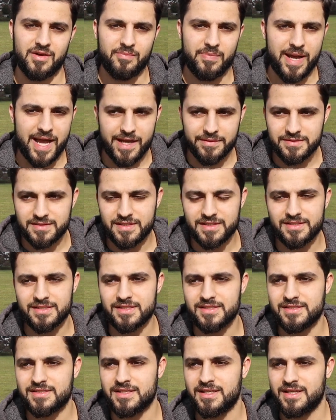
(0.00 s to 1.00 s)
Perhaps this
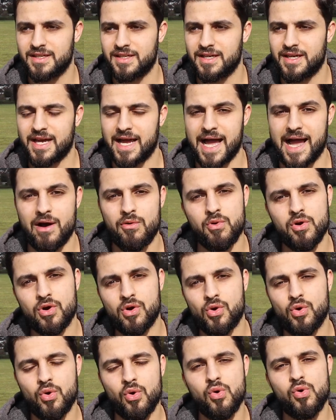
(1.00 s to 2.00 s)
is our
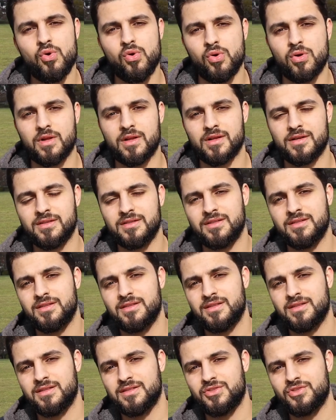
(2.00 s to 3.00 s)
call
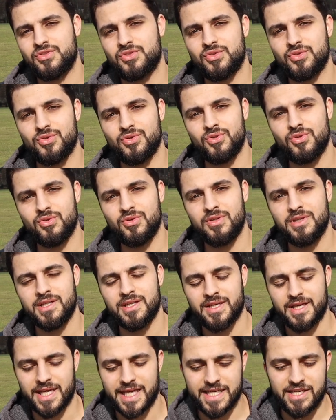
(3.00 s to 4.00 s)
to
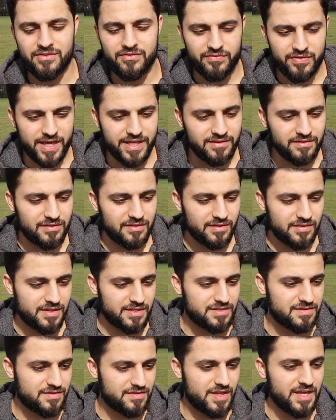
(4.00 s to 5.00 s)
invent
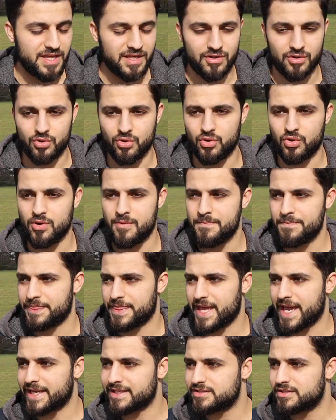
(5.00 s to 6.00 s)
this thing or
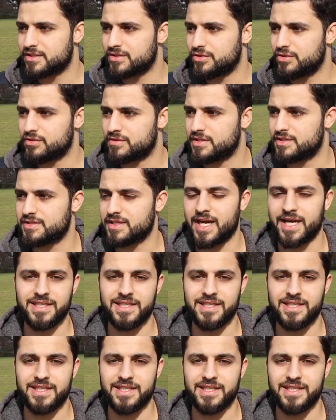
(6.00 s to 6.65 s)
execute this